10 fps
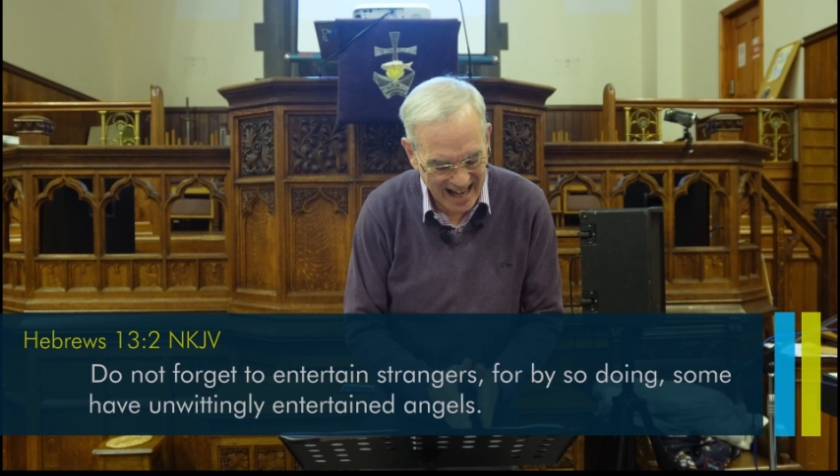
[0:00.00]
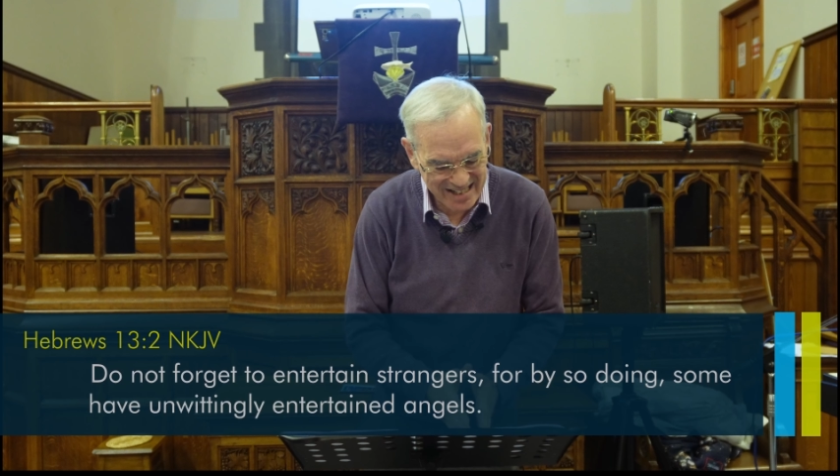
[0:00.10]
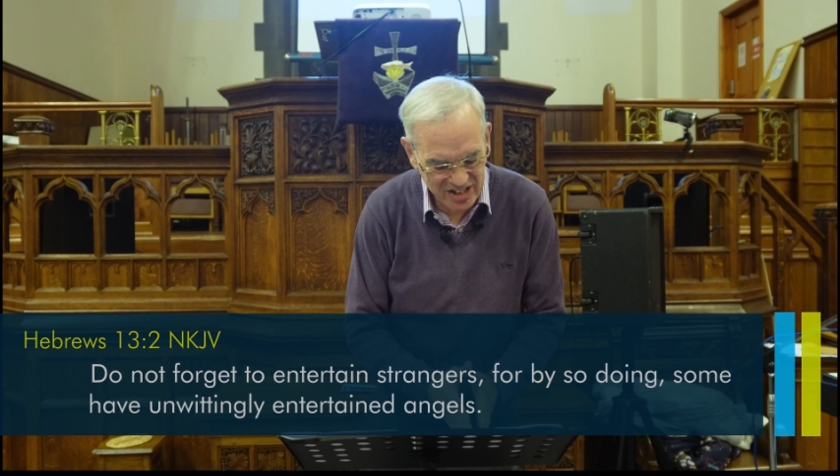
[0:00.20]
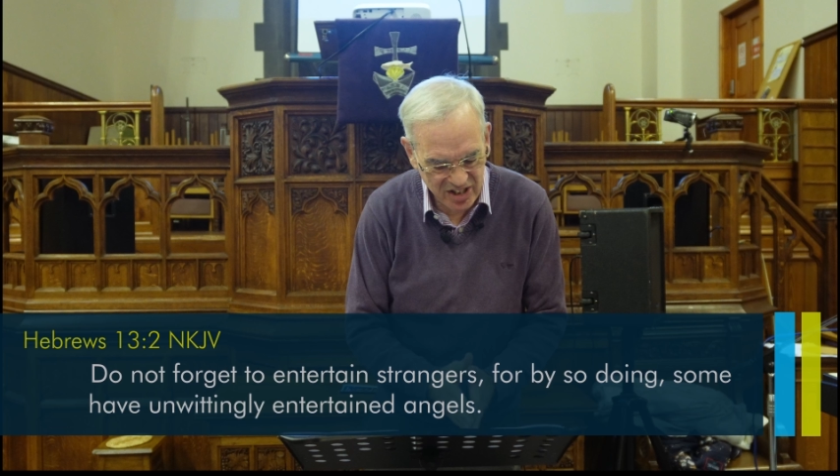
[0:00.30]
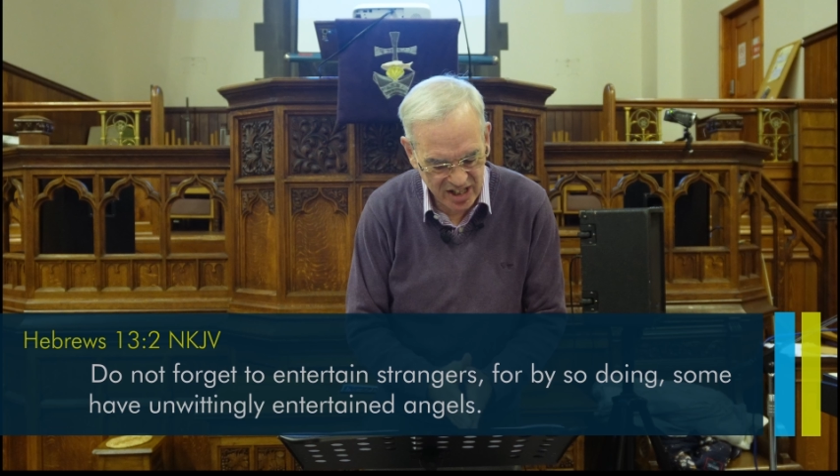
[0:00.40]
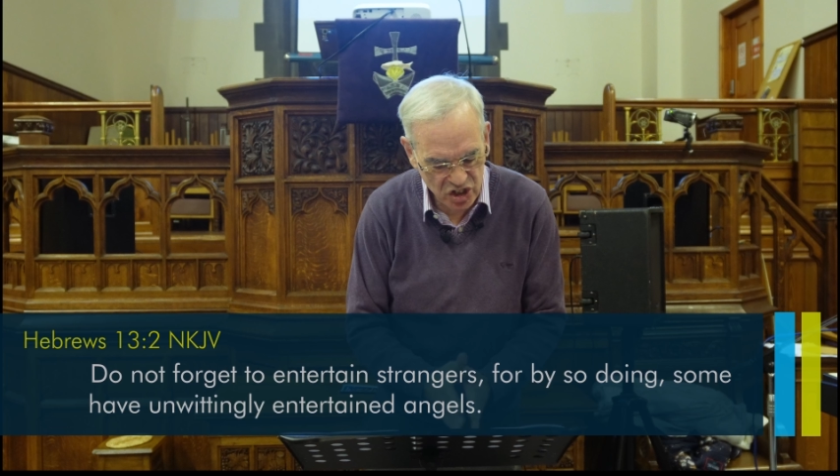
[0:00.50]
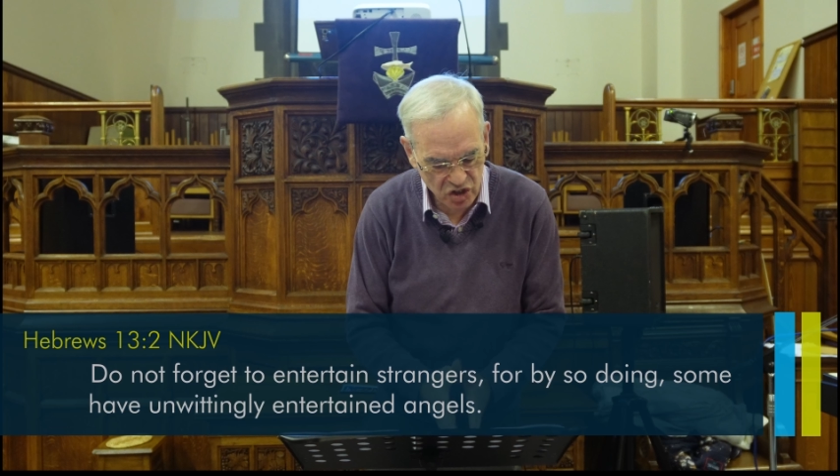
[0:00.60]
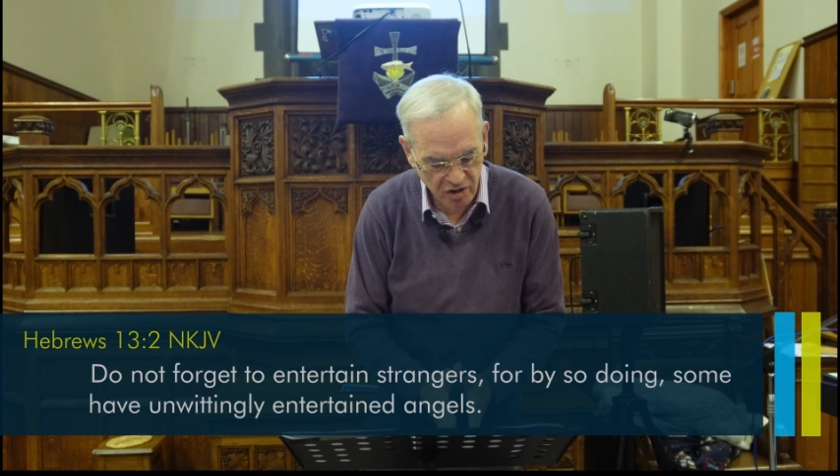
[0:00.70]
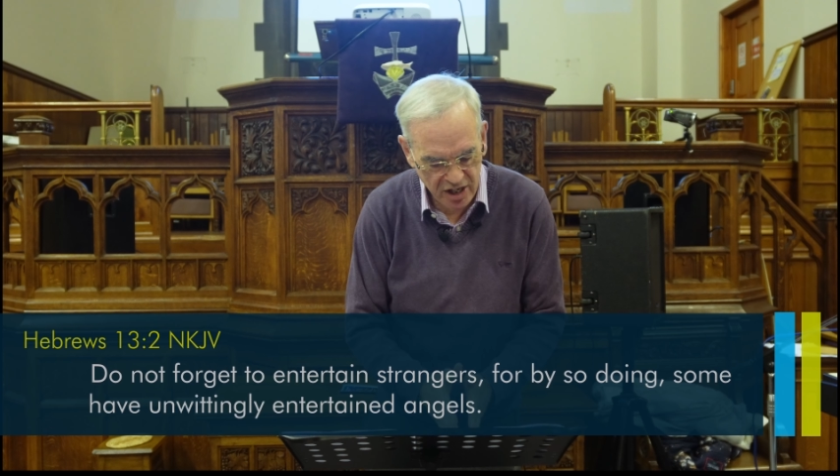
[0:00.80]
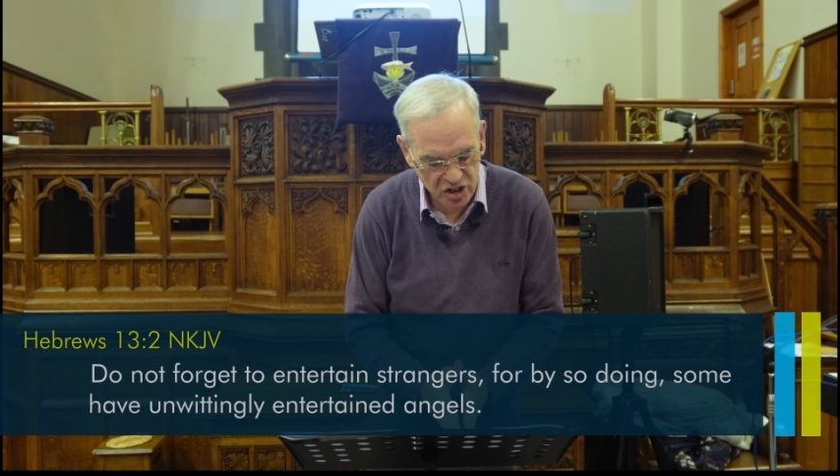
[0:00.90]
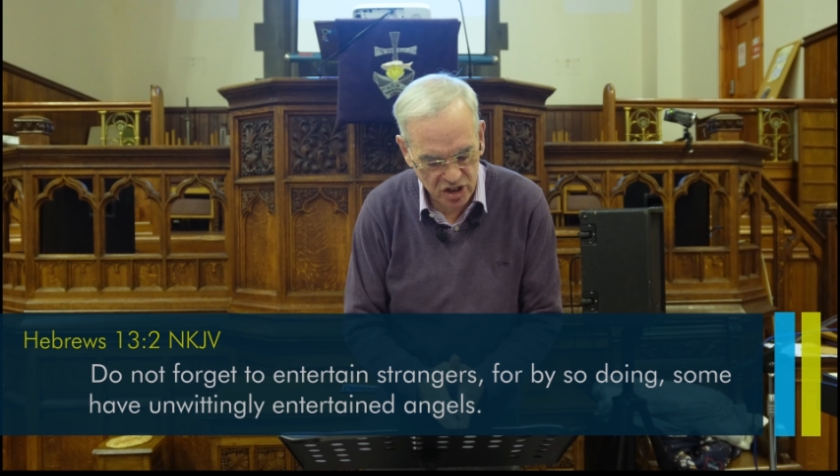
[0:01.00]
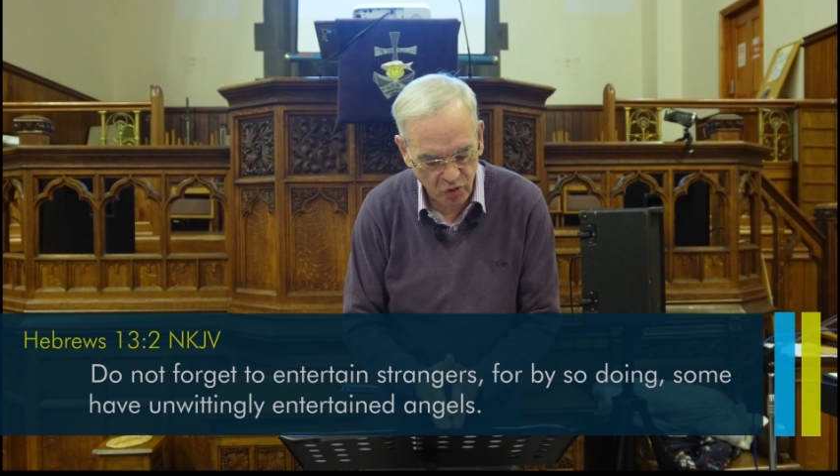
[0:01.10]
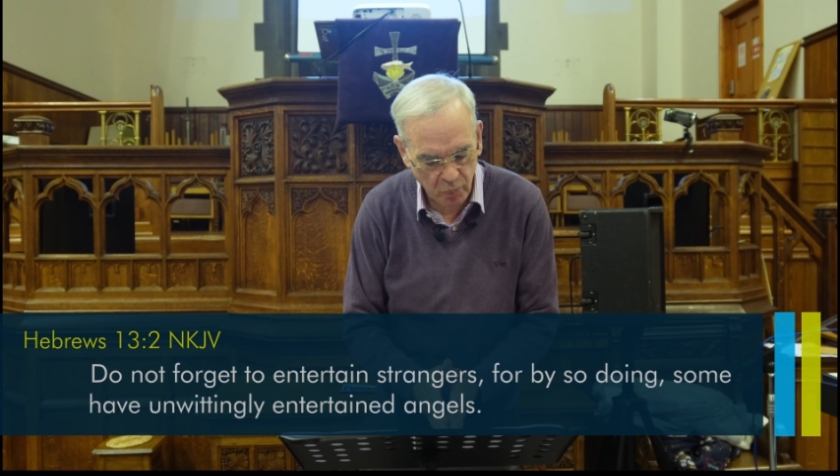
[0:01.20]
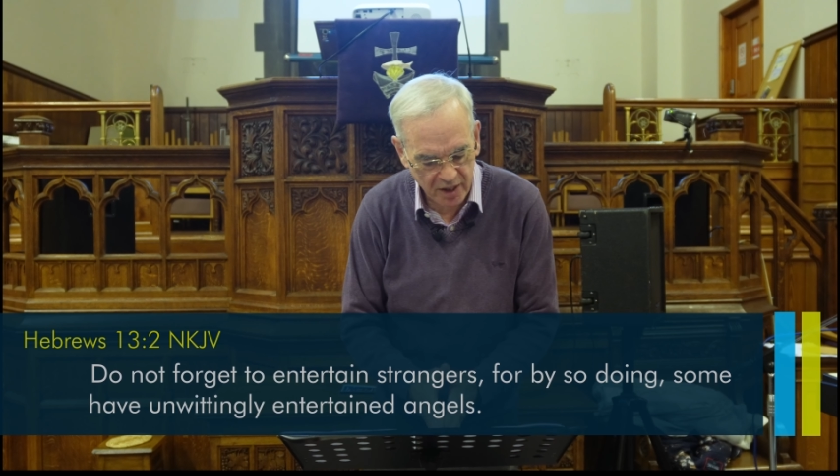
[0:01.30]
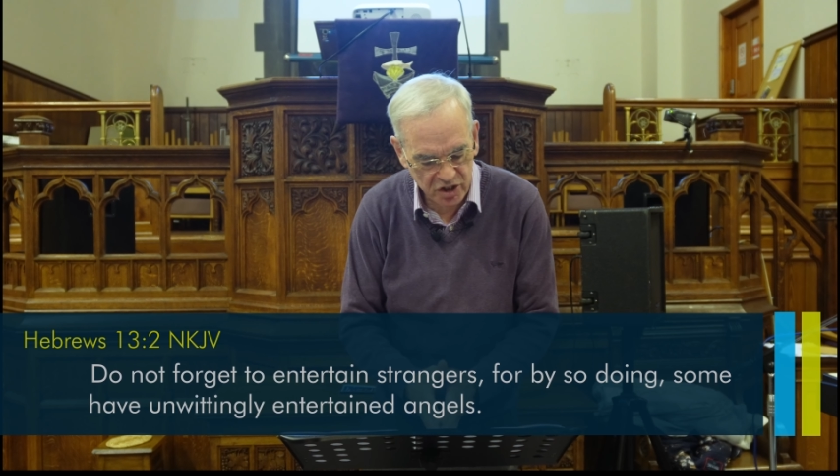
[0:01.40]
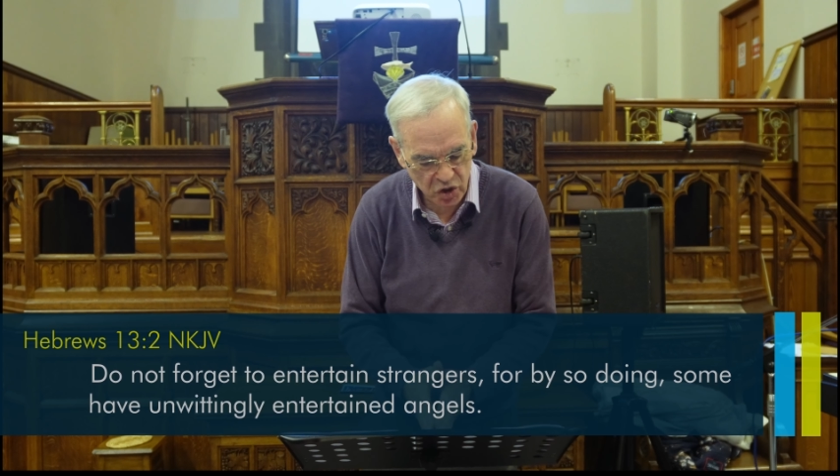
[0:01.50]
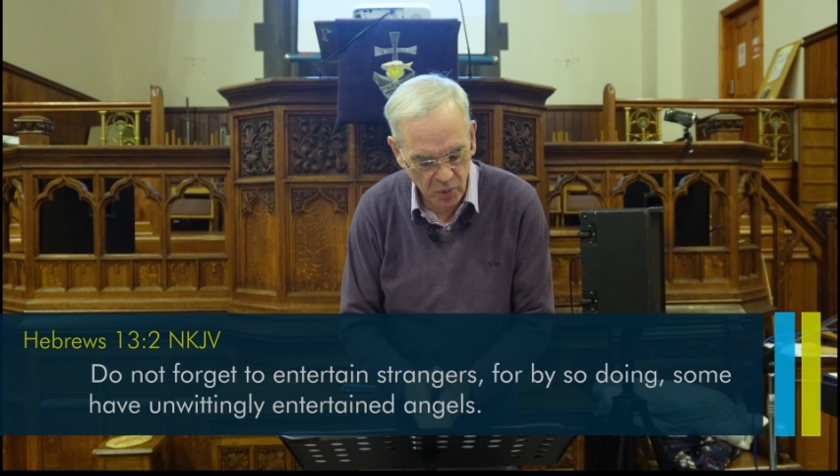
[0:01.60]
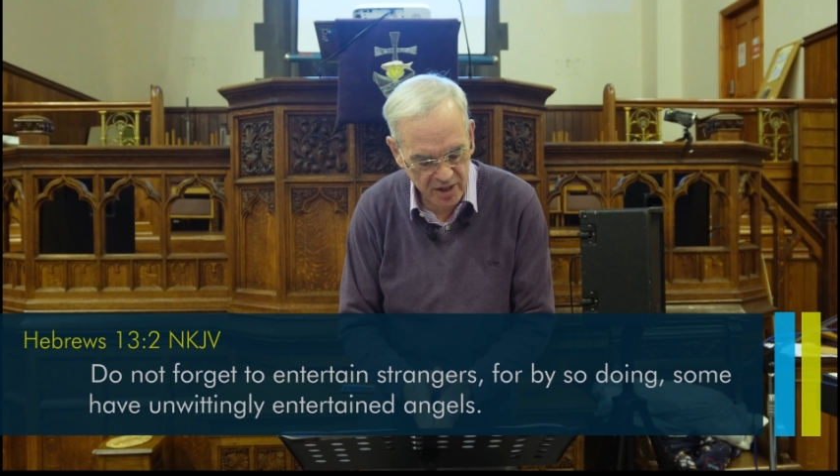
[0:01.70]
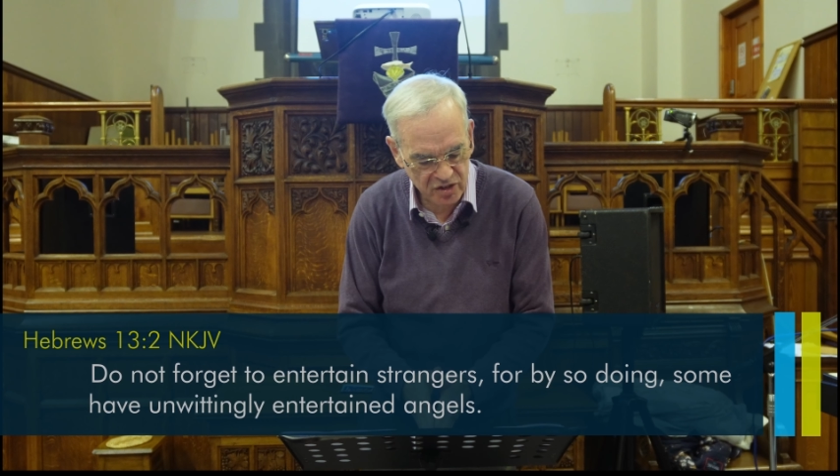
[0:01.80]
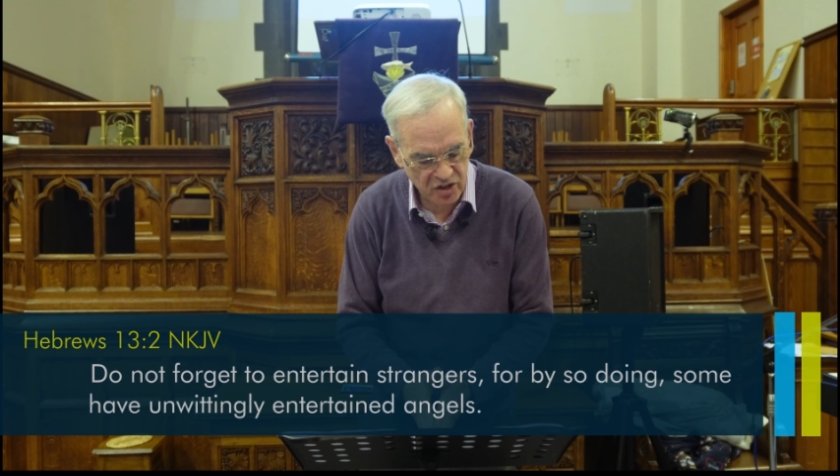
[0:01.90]
entertain strangers, for by
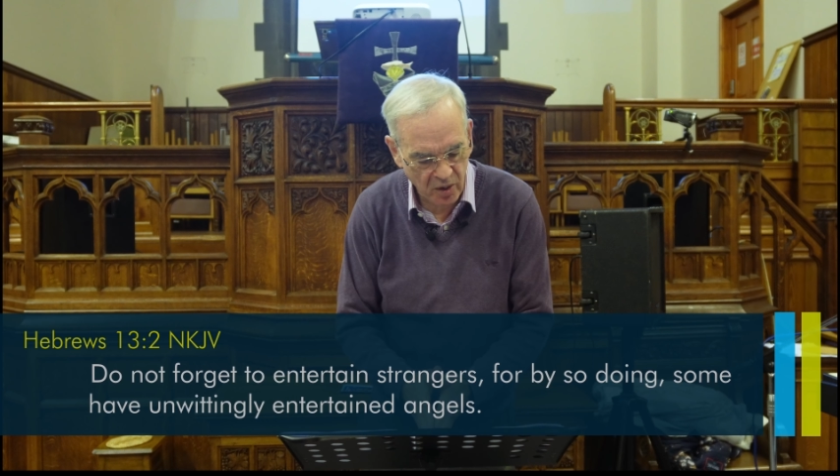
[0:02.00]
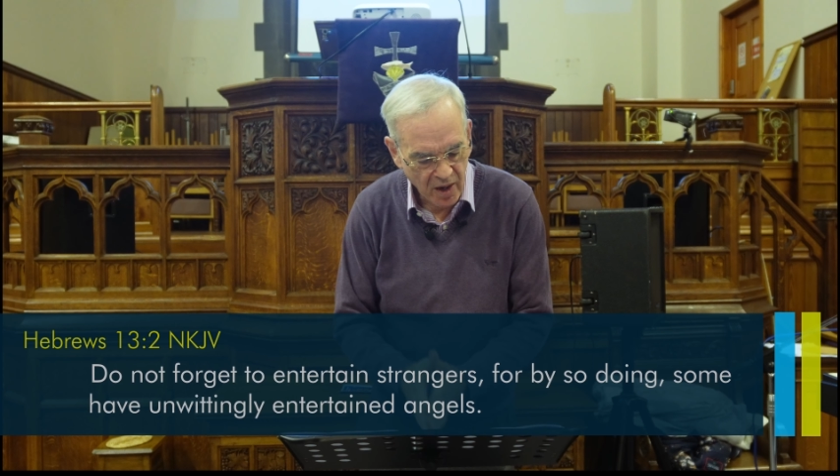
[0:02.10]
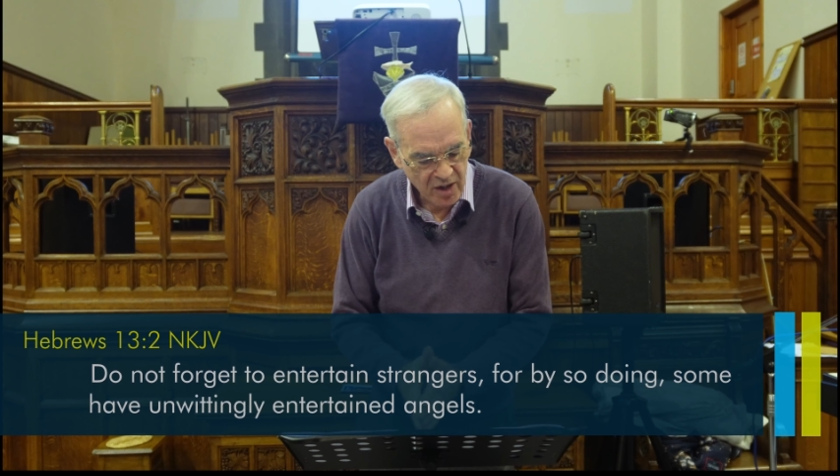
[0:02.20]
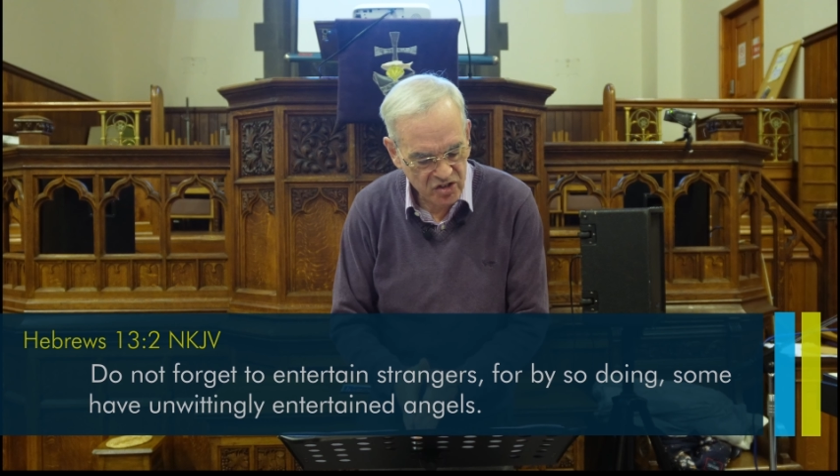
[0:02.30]
doing so,